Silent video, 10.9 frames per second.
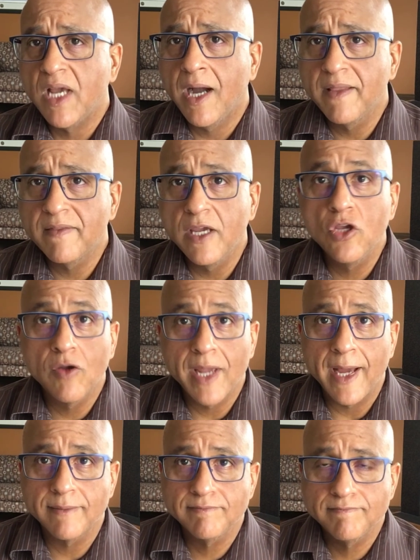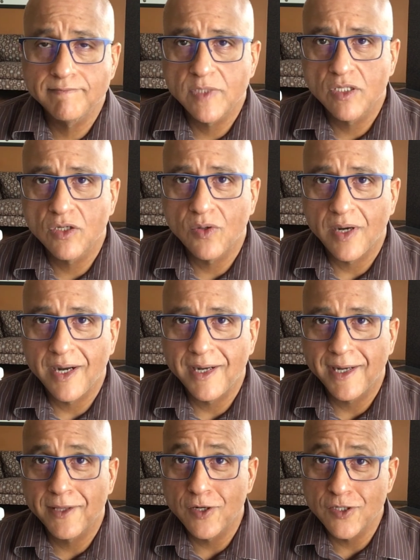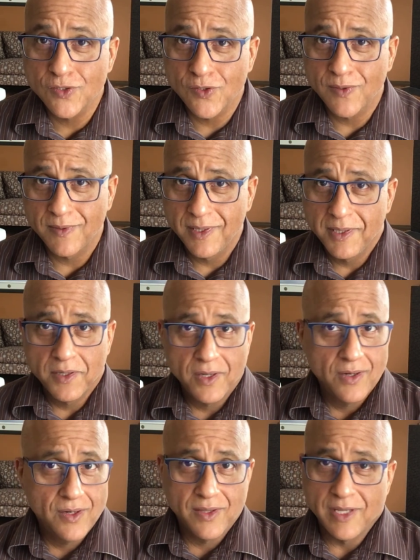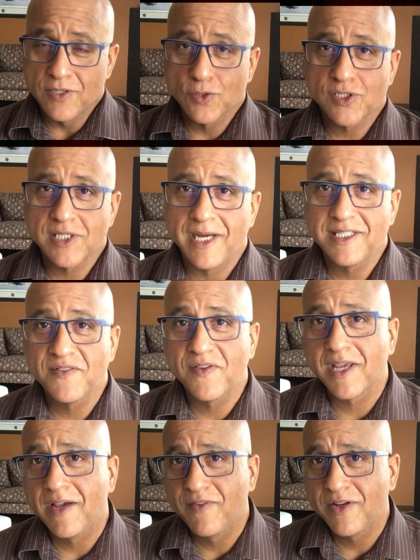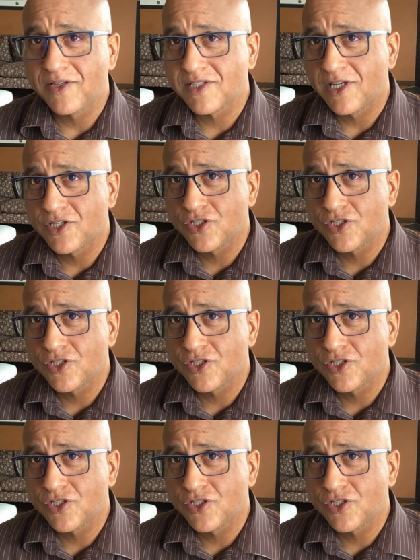I think you can. There's no scientific evidence that